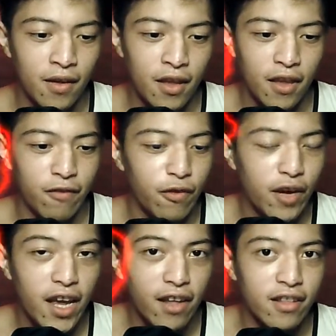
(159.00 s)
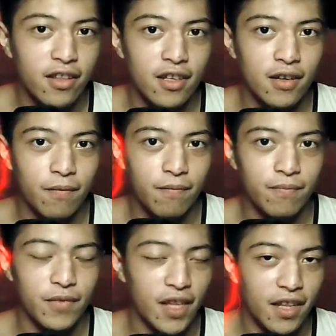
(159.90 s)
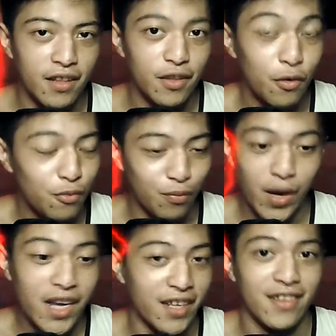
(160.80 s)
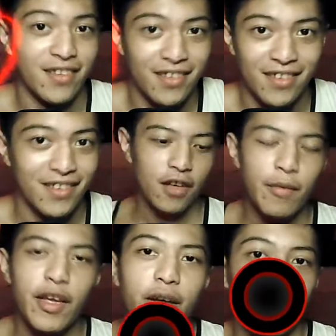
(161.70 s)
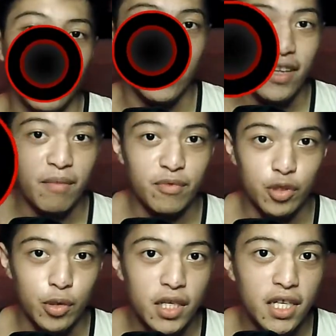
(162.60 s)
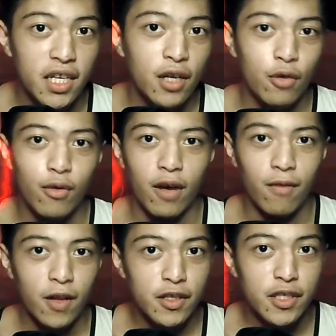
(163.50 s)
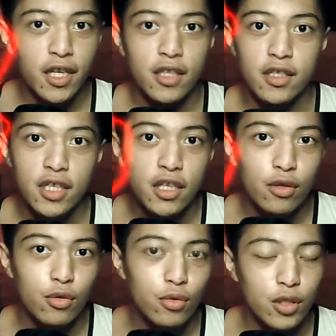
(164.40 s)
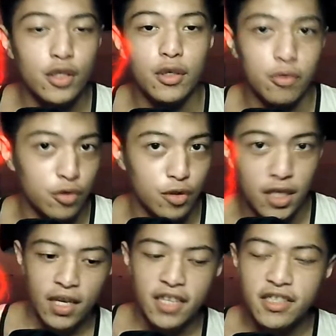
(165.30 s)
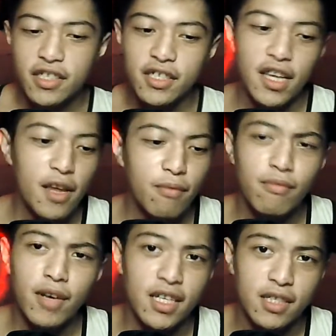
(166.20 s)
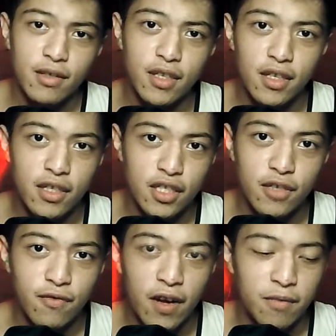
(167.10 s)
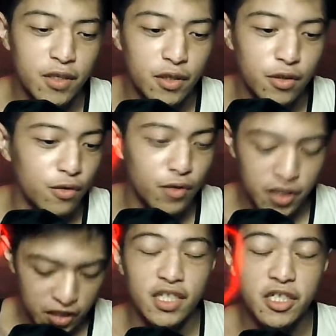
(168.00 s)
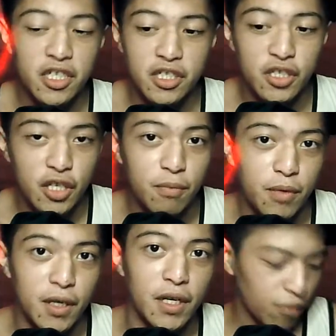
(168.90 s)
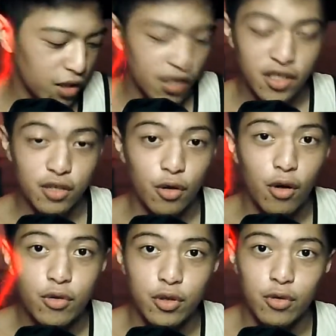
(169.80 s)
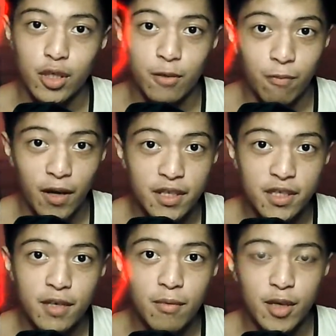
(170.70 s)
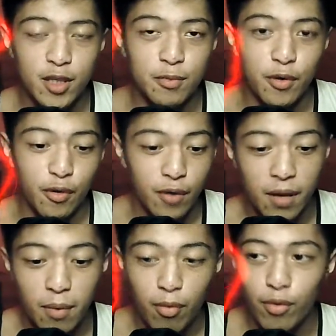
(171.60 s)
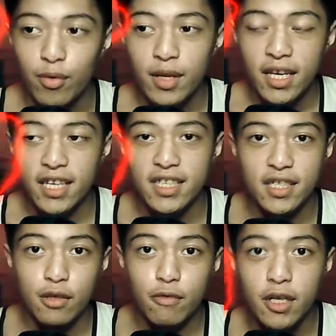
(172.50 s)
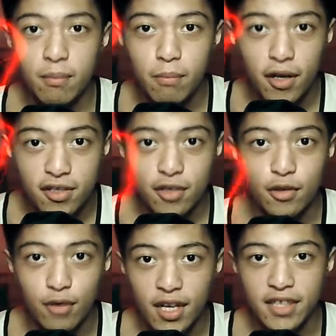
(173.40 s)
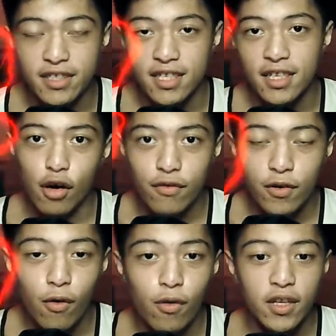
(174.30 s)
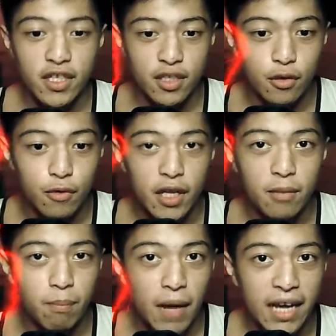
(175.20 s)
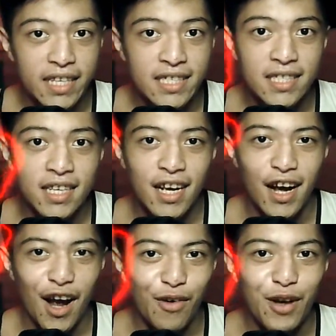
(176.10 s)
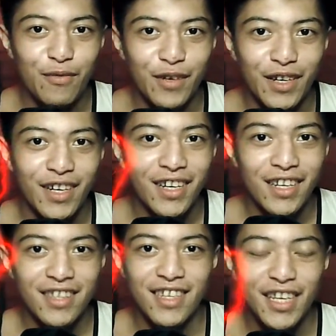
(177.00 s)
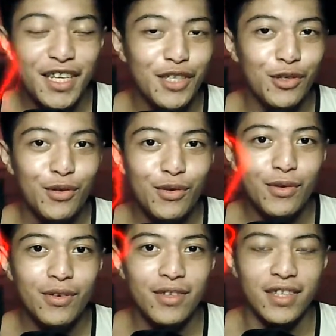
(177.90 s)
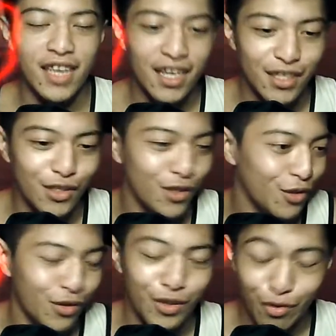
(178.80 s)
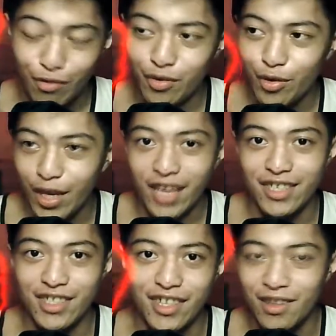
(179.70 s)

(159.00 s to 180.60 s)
if you can't, then don't buy it. Coming up in top 3, we have Logitech G203. It's the same as the G502, it's just cheaper, but it's also responsive, it's programmable, it has a great button quality. Overall, it's a great mice. However, the issue, yes, you guessed it,